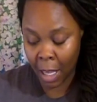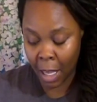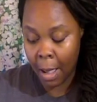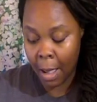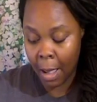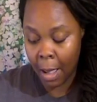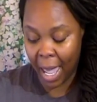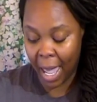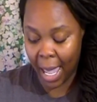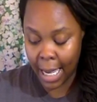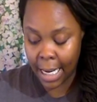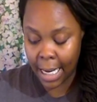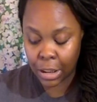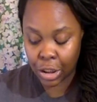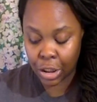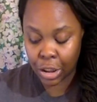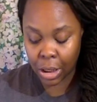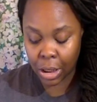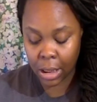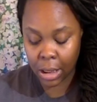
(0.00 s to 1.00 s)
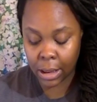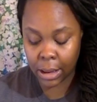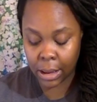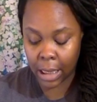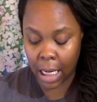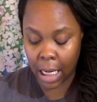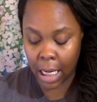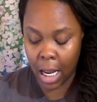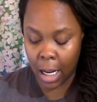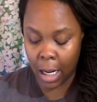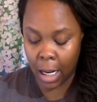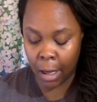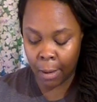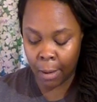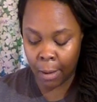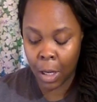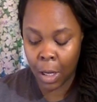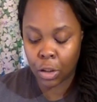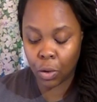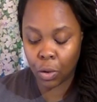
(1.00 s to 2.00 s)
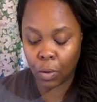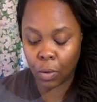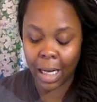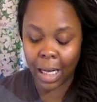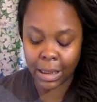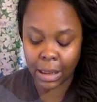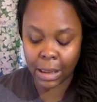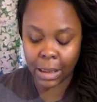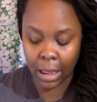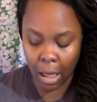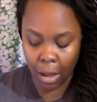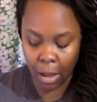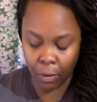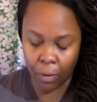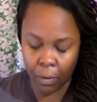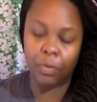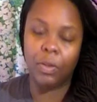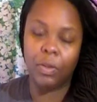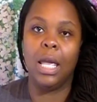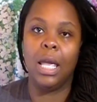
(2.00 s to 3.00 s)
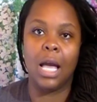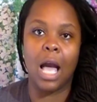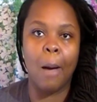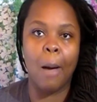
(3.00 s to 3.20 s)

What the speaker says: pages. So that's another thing.